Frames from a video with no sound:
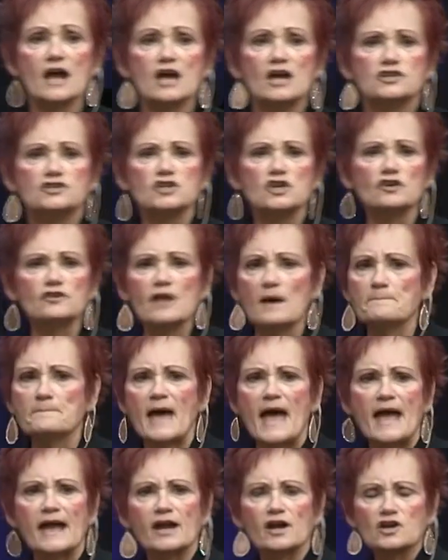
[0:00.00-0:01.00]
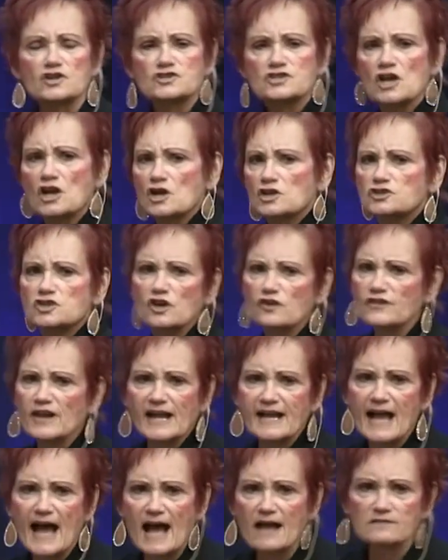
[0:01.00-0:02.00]
the mayors, to the
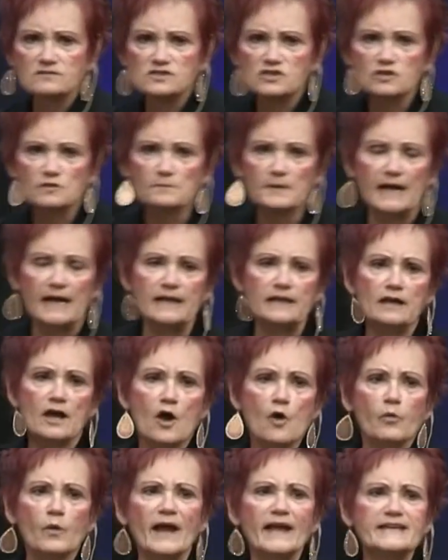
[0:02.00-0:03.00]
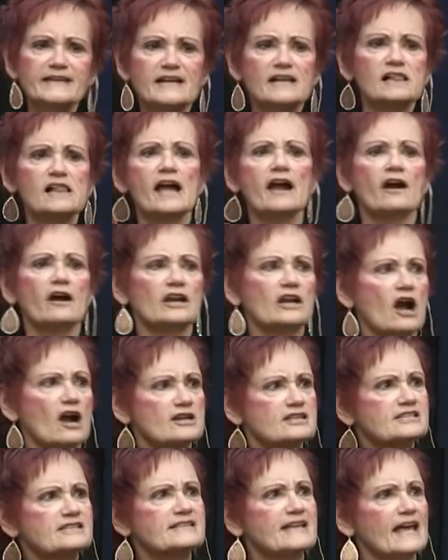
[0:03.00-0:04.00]
councilmen, we declare in our
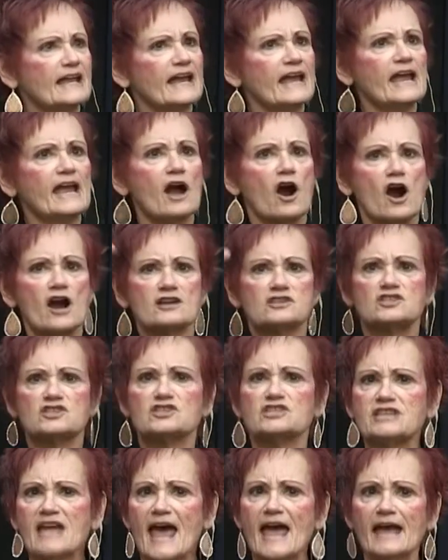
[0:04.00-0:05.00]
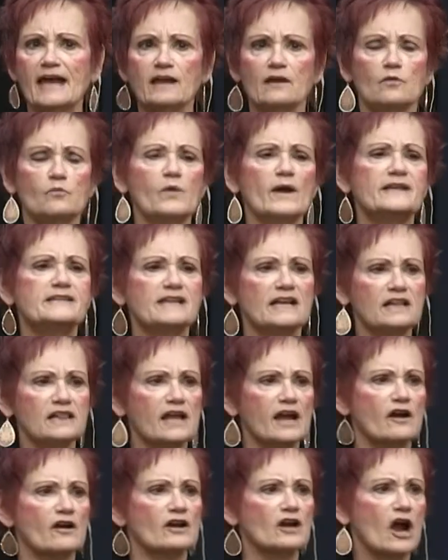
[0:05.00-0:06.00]
city, our state, we
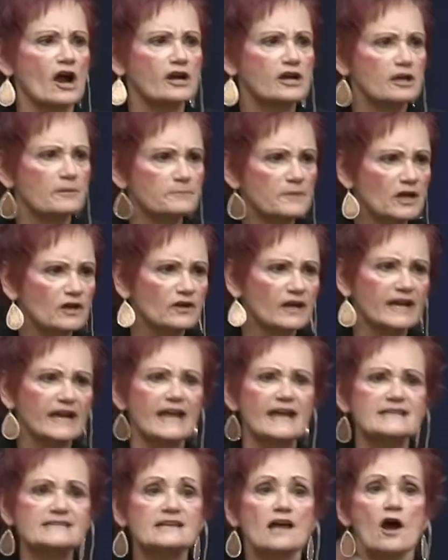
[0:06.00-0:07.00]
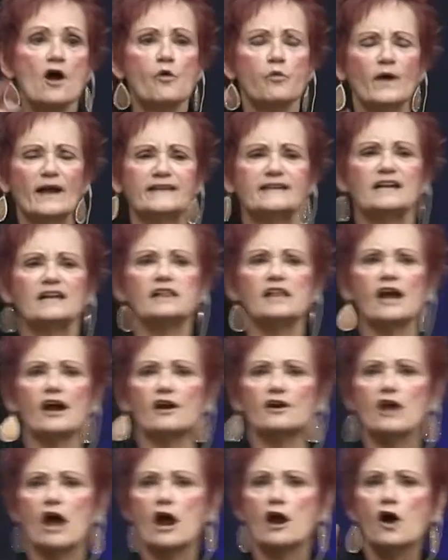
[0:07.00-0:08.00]
declare in our communities, we declare
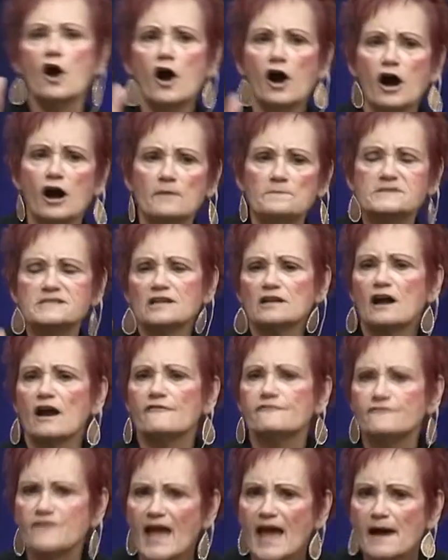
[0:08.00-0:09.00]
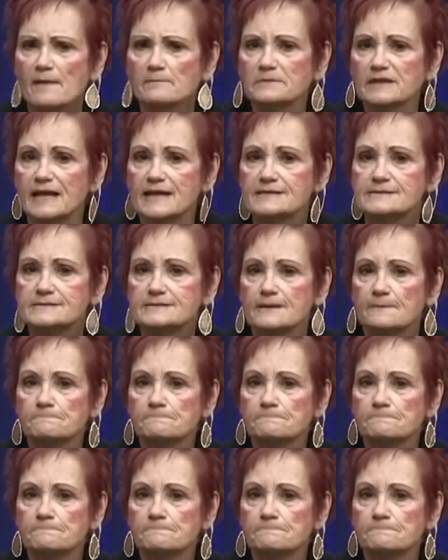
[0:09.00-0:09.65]
in our homes and our families,